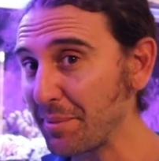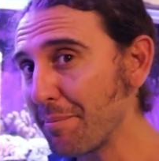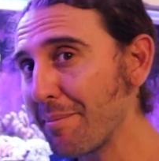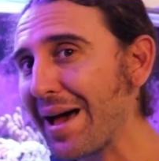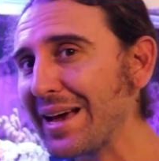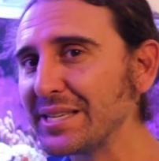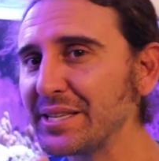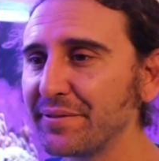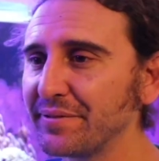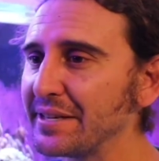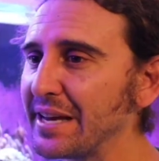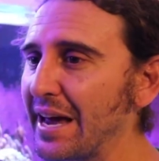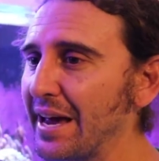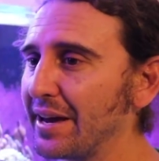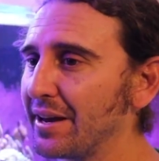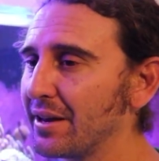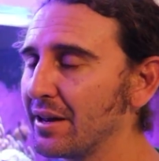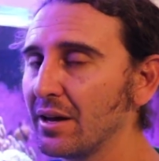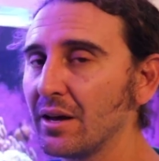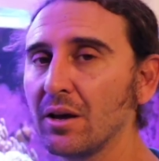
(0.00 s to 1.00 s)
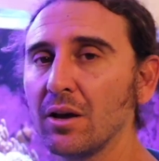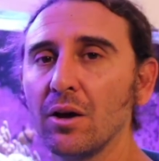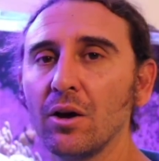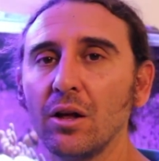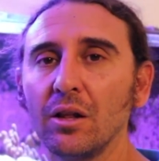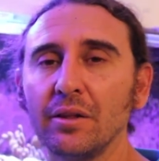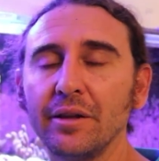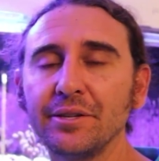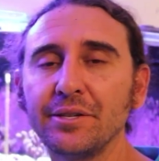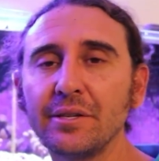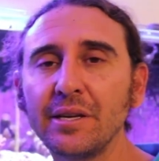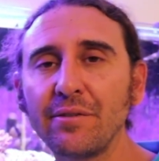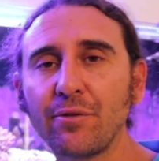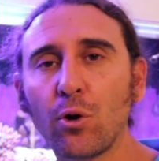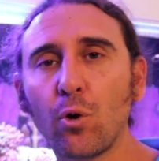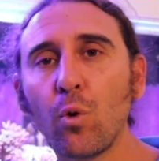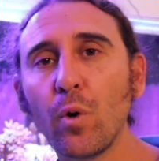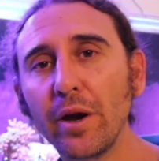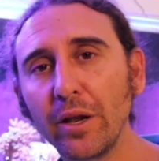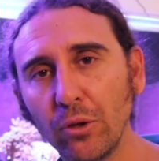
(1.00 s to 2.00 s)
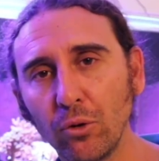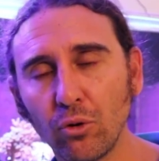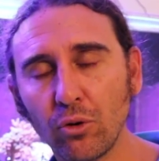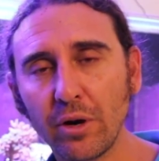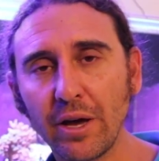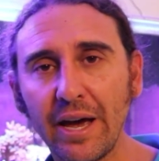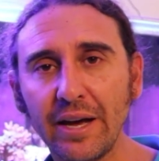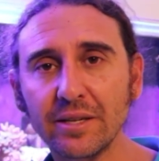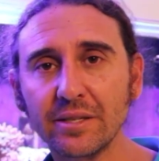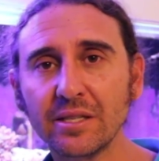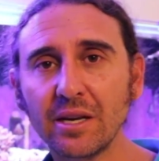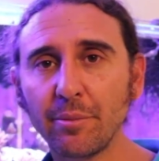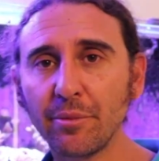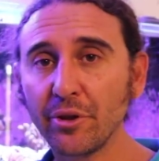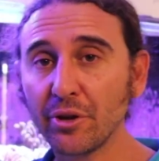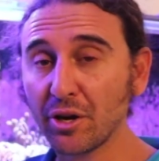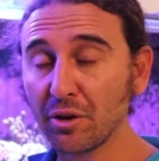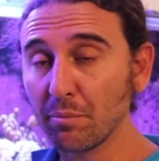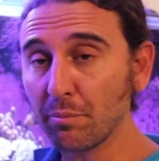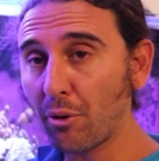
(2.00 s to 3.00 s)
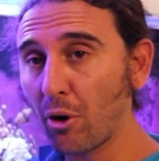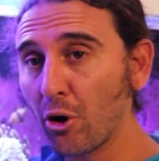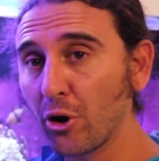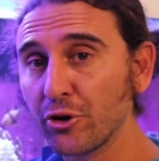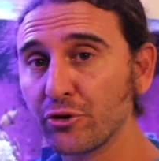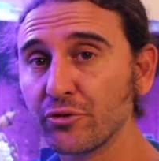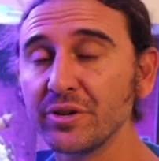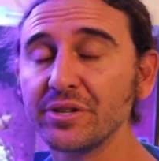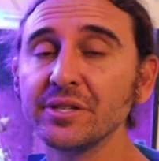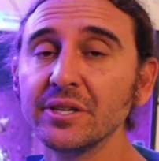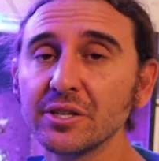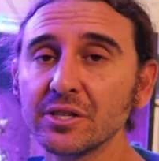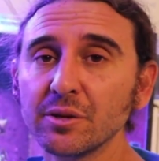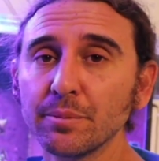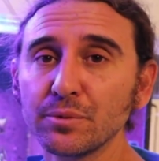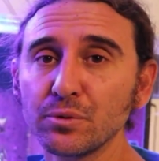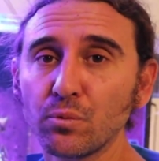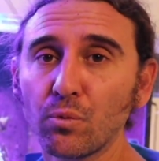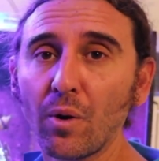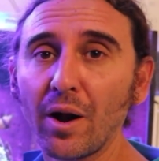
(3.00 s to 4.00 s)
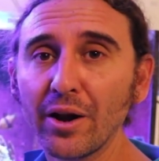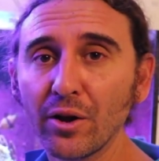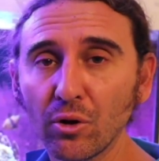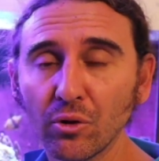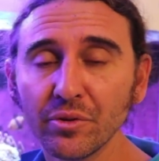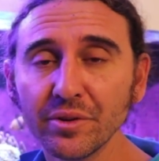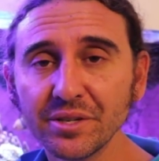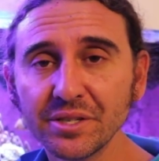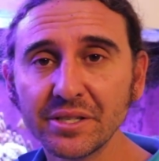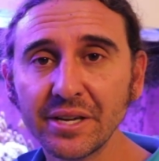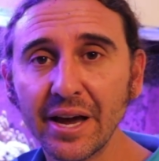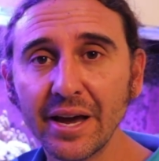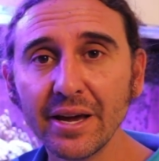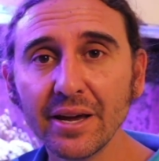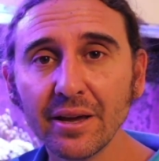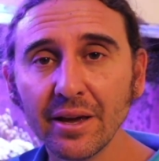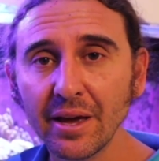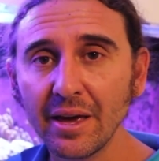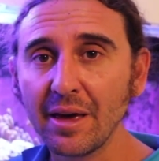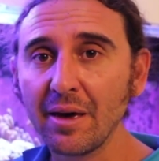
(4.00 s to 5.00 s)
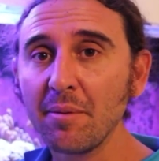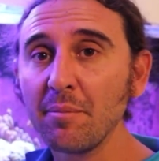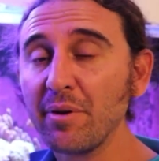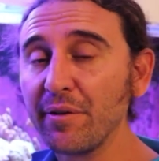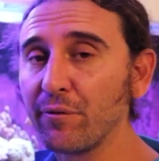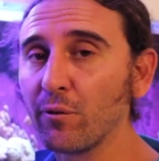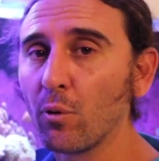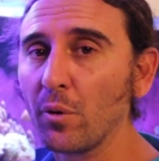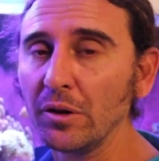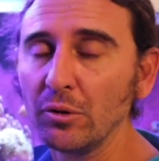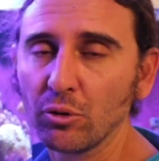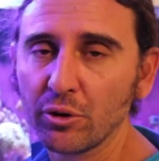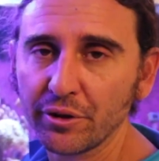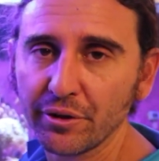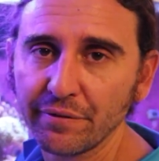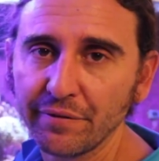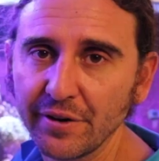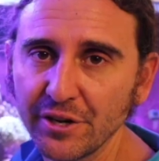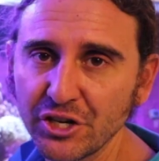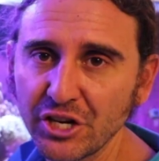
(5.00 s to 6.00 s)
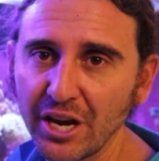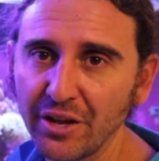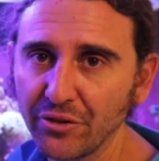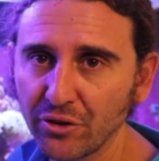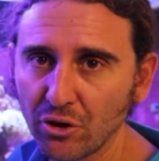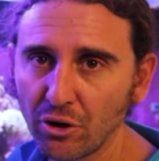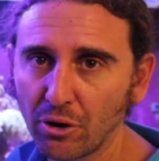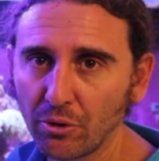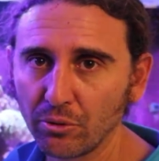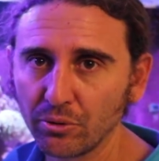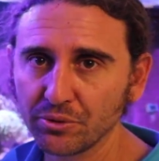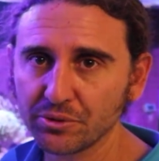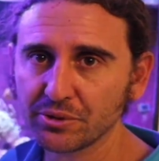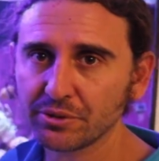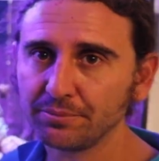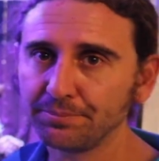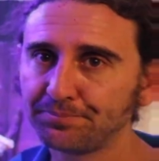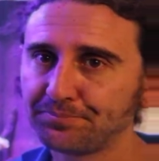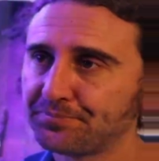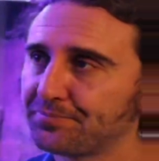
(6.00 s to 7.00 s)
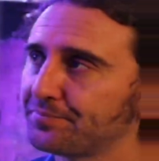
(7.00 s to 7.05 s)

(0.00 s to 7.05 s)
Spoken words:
a massive tank. Let's just have a quick look at some of the componentry systems running on this tank before we look at the fish and the corals.